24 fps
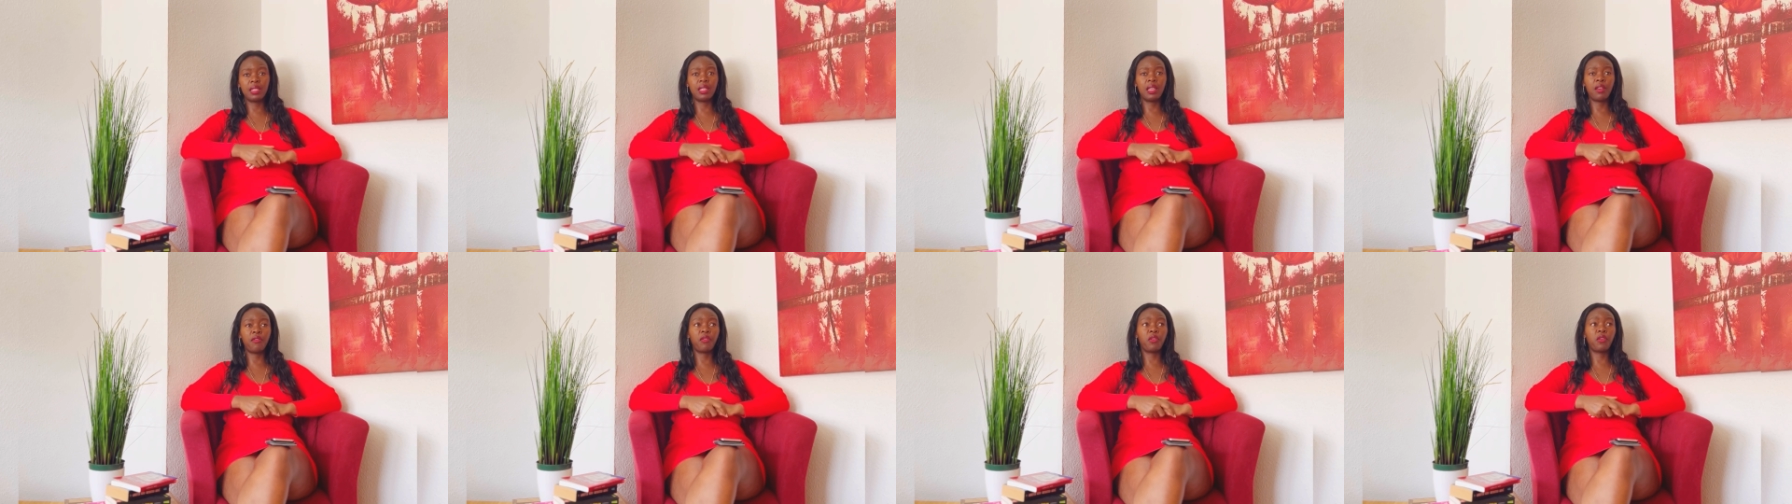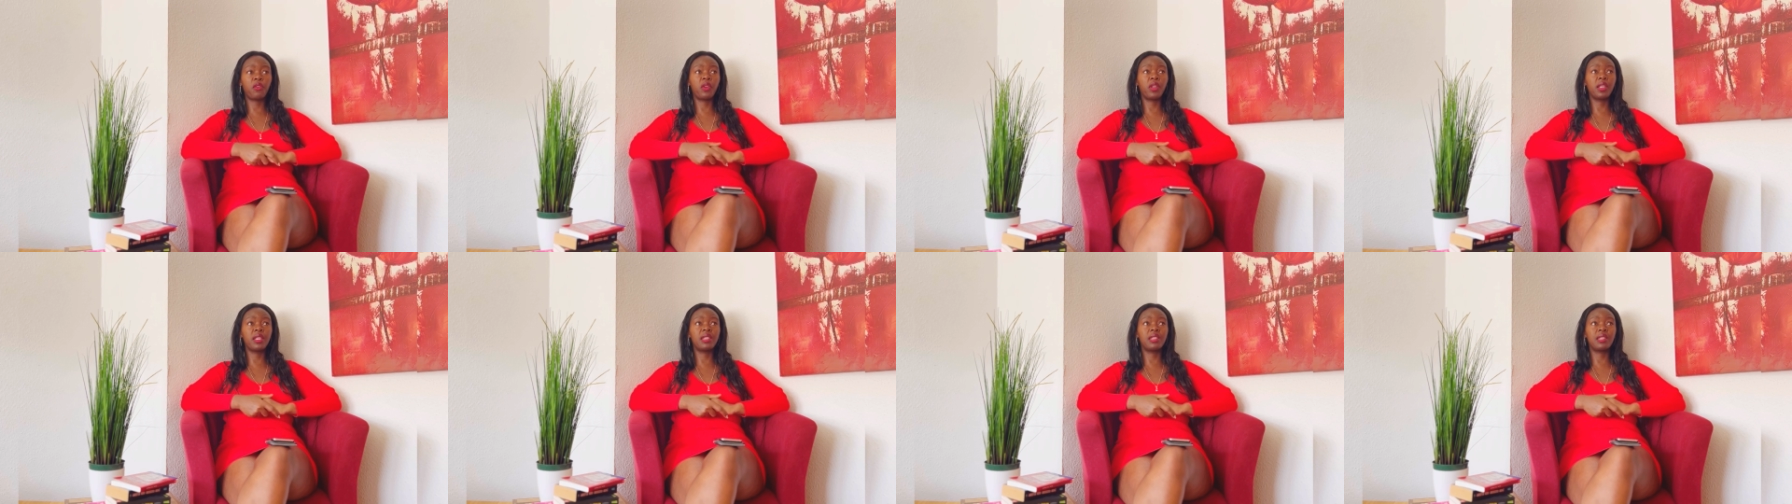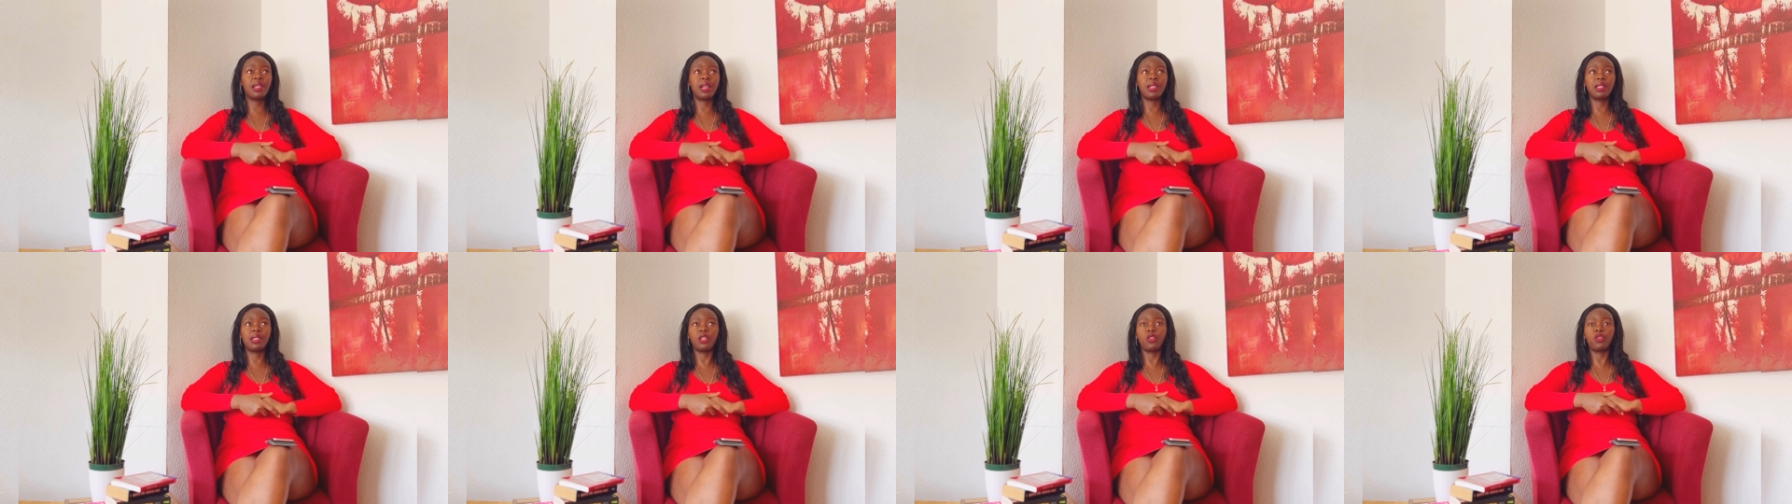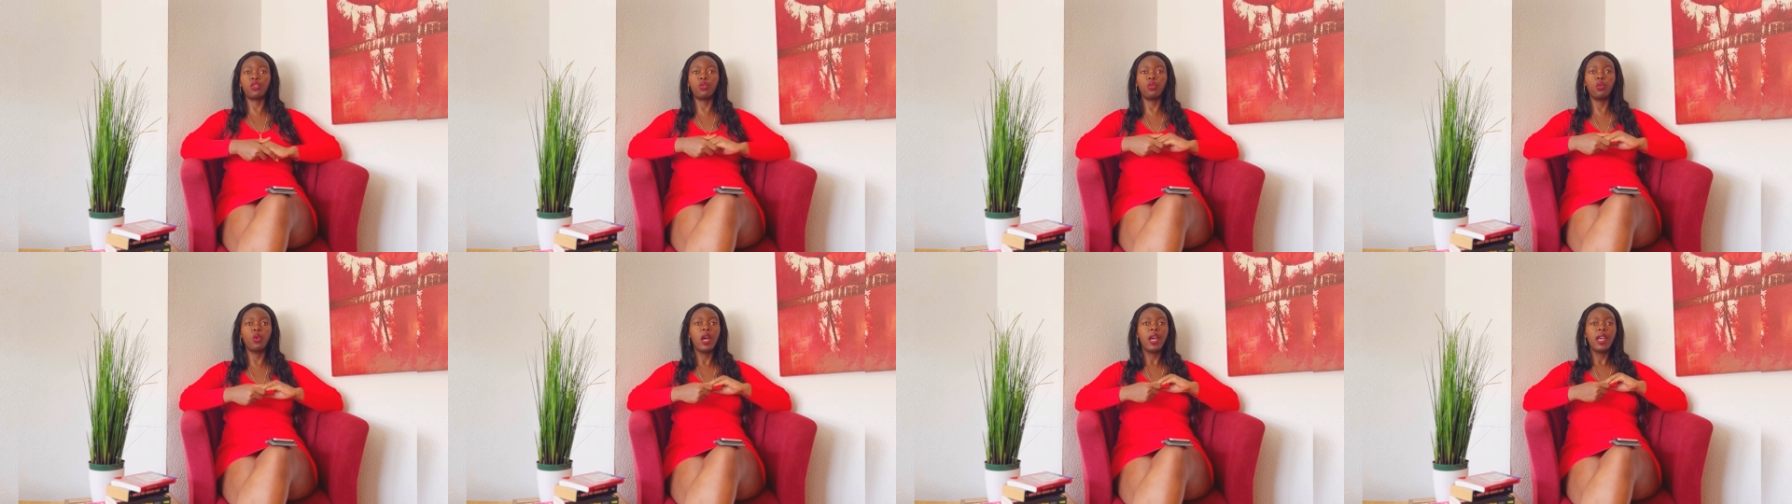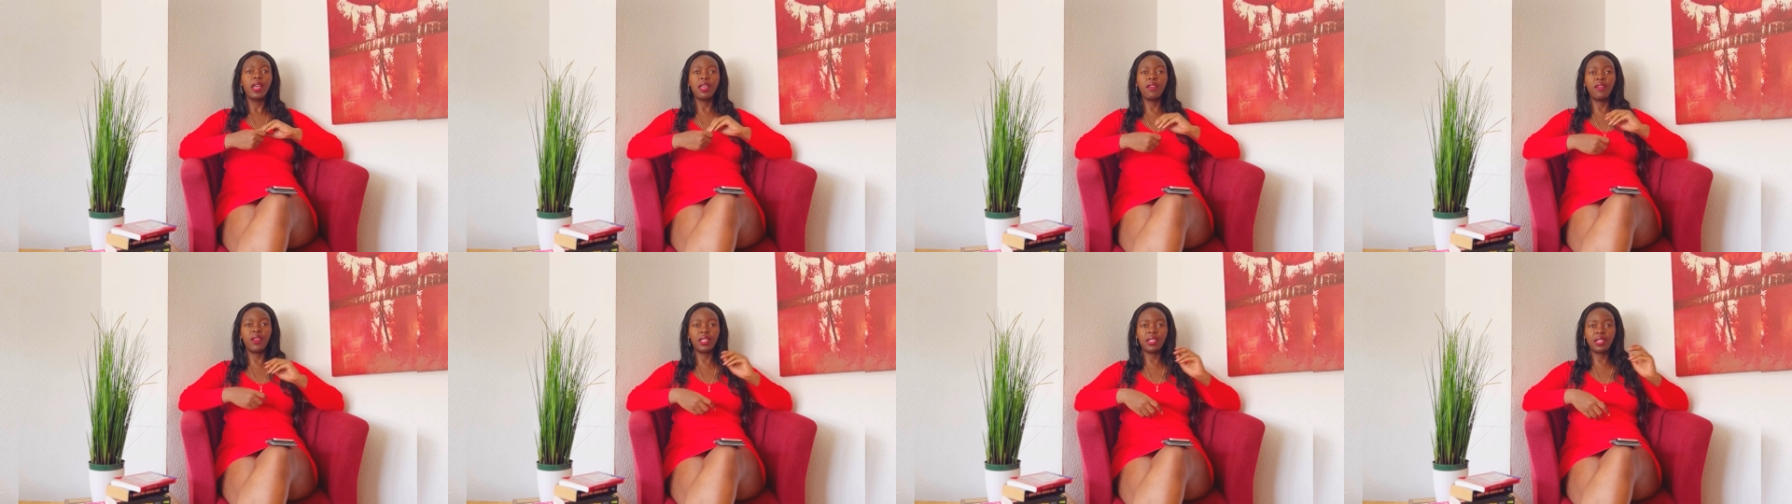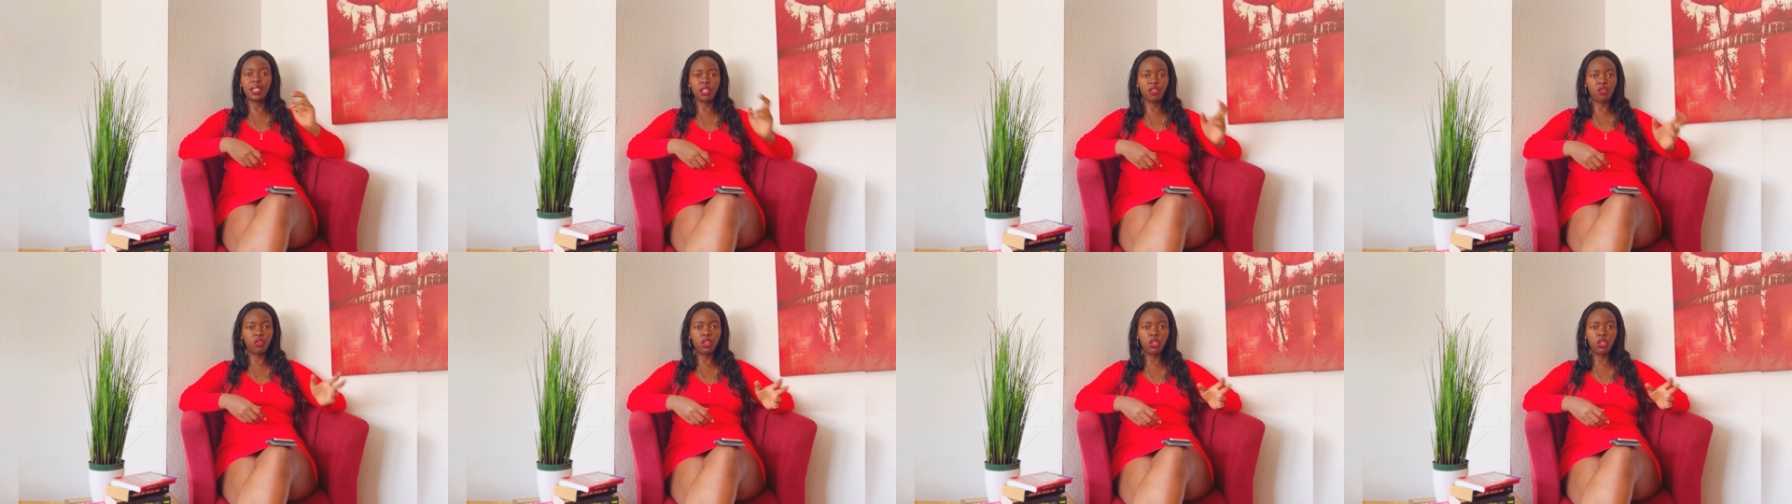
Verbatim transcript: They've increased charges to even just